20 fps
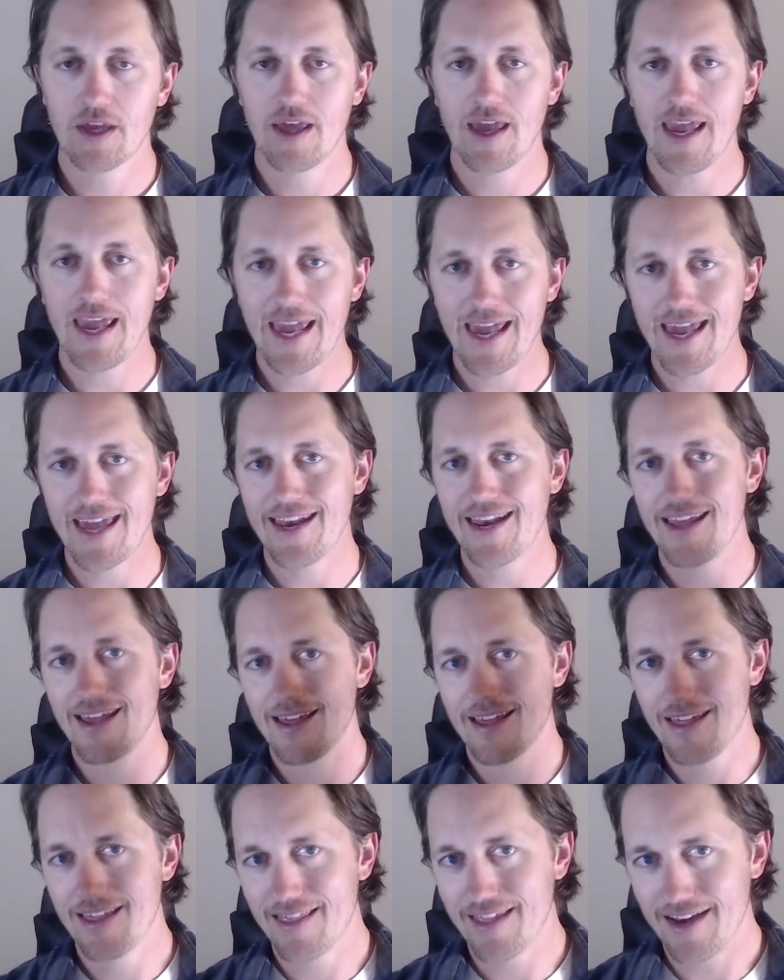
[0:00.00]
in
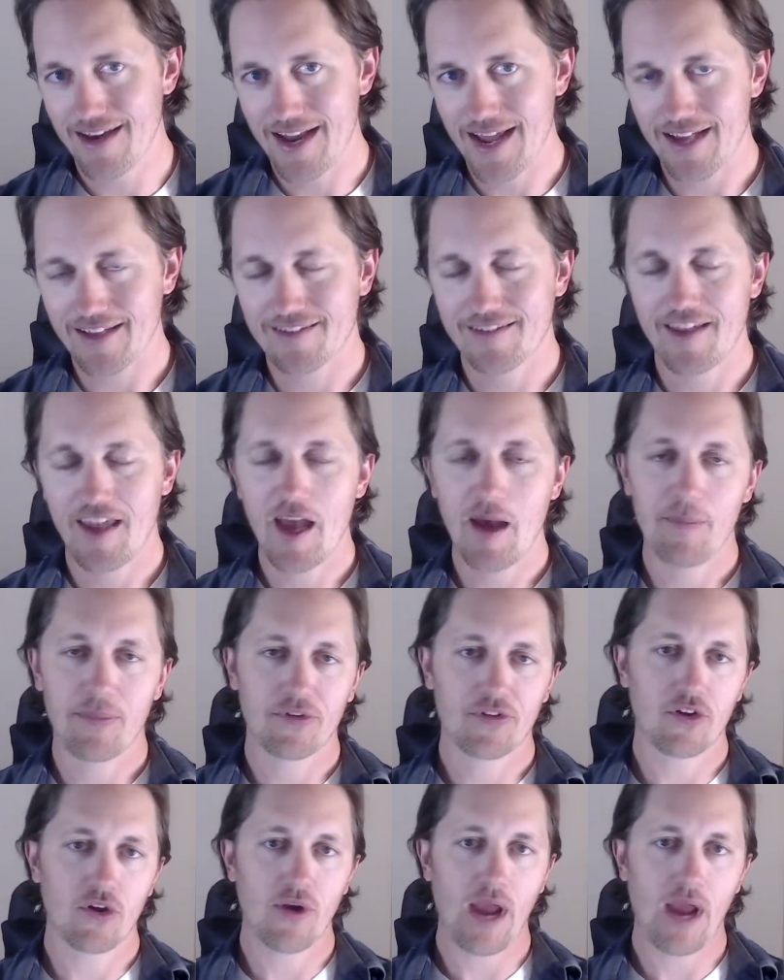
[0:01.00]
the next episode.